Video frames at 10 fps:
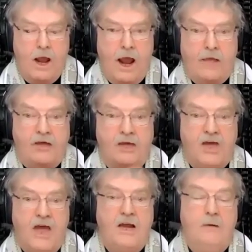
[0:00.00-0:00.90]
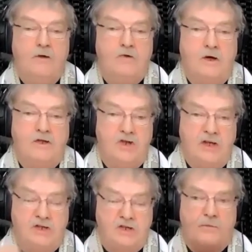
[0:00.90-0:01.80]
And the kingdom is what
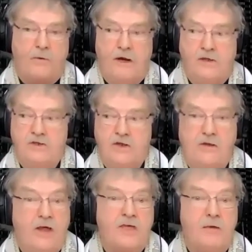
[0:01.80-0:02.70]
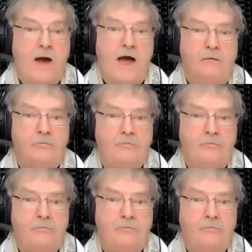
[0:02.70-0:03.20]
Jesus preached. Nothing but.